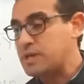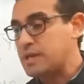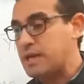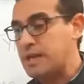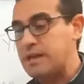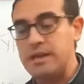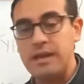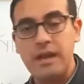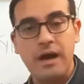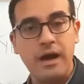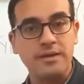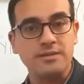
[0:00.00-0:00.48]

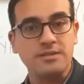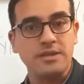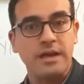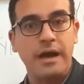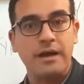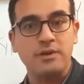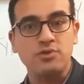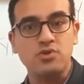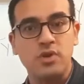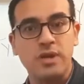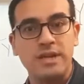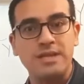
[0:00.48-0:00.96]
cannot
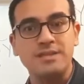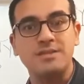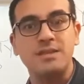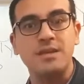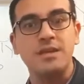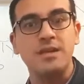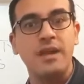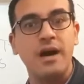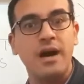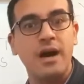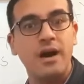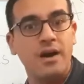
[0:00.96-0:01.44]
actually
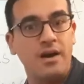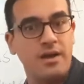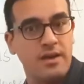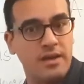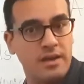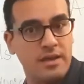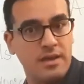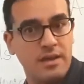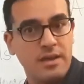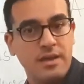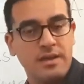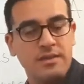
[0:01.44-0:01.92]

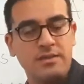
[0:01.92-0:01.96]
deny,